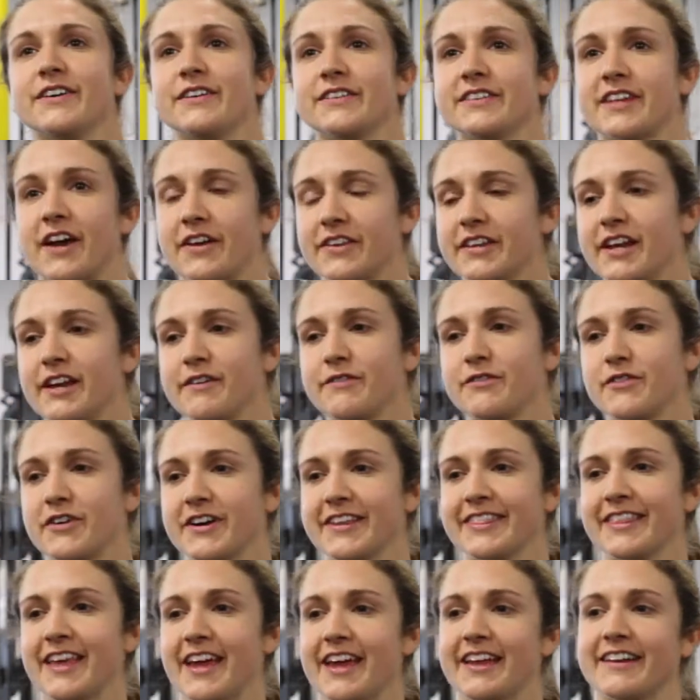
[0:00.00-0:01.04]
Now that I've
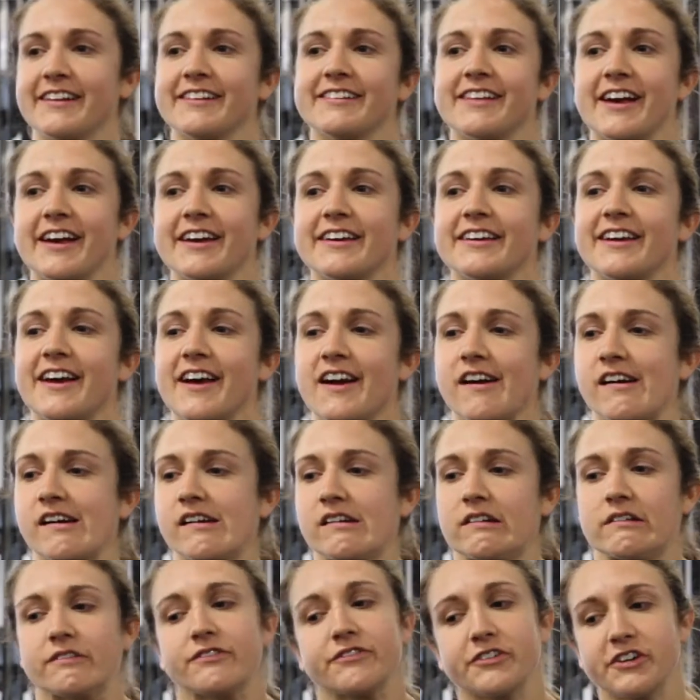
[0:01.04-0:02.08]
won the
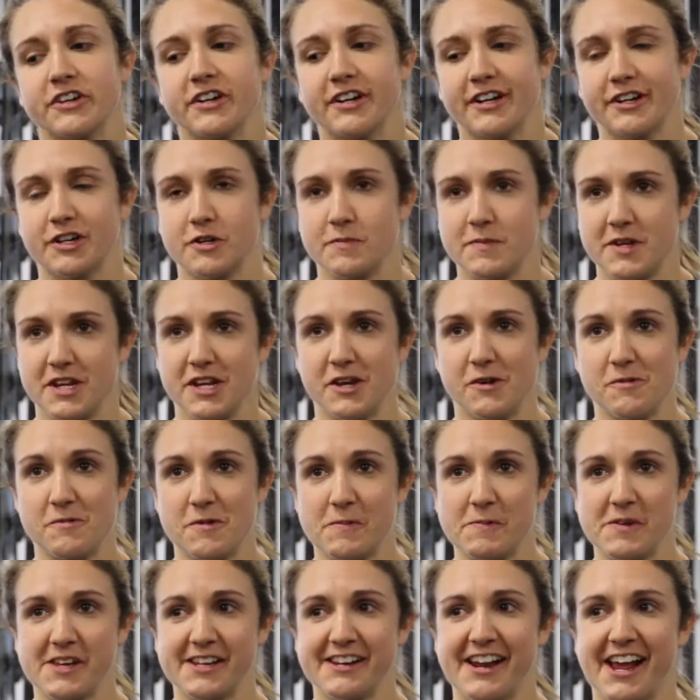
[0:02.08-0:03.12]
NLI for intermediate
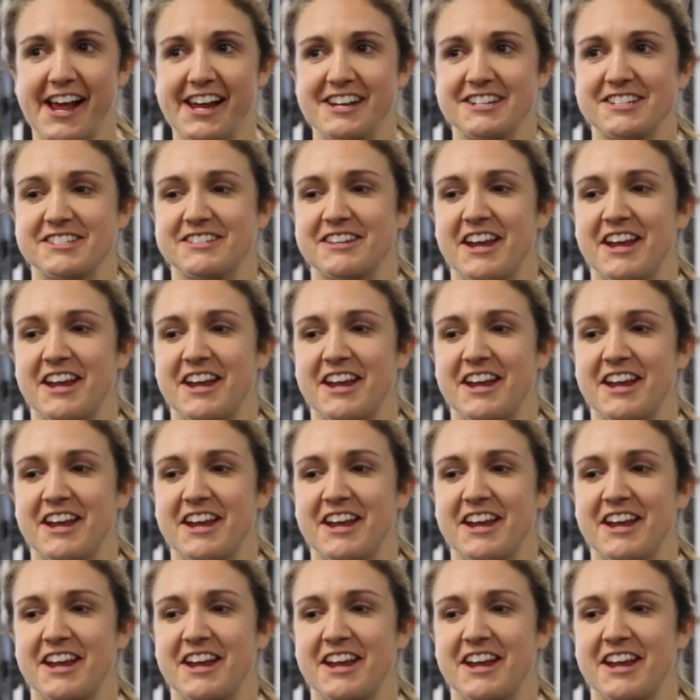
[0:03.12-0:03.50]
women, I